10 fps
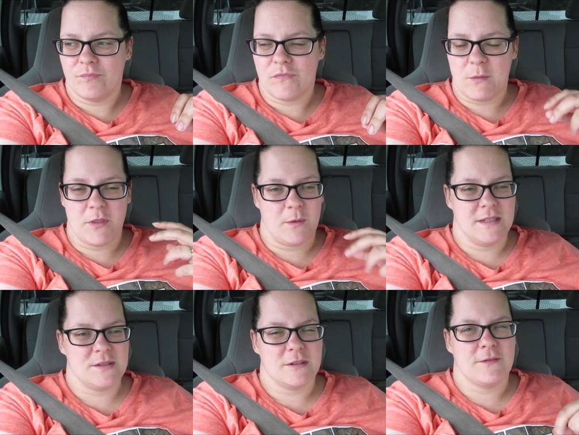they were the
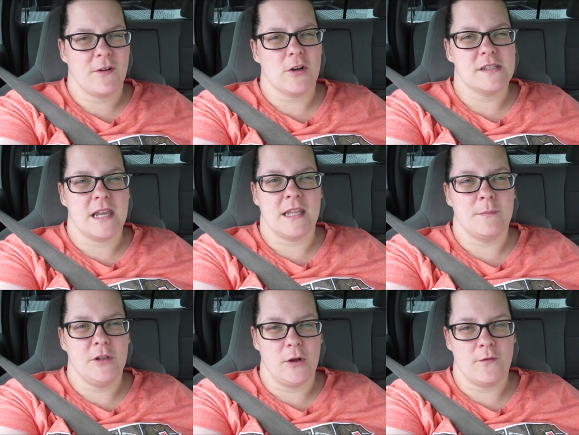ones with the ferns on
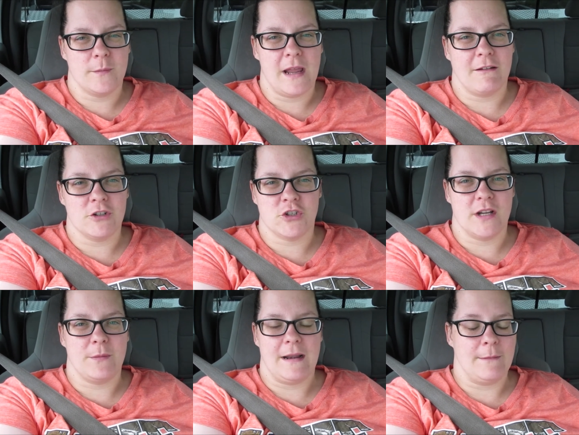them, you know, from Dollar
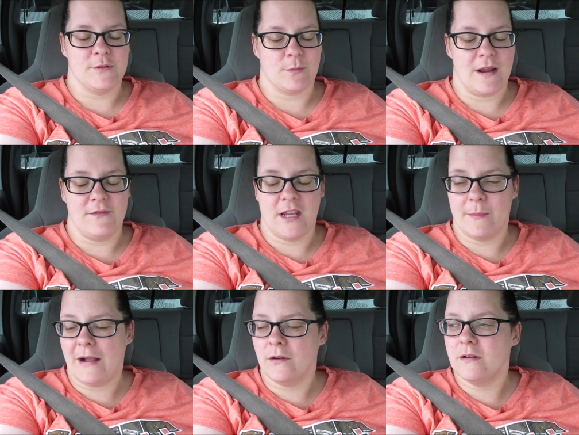Tree when I was raving
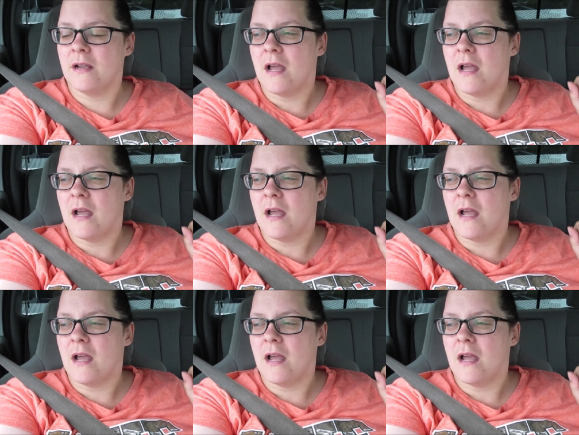about.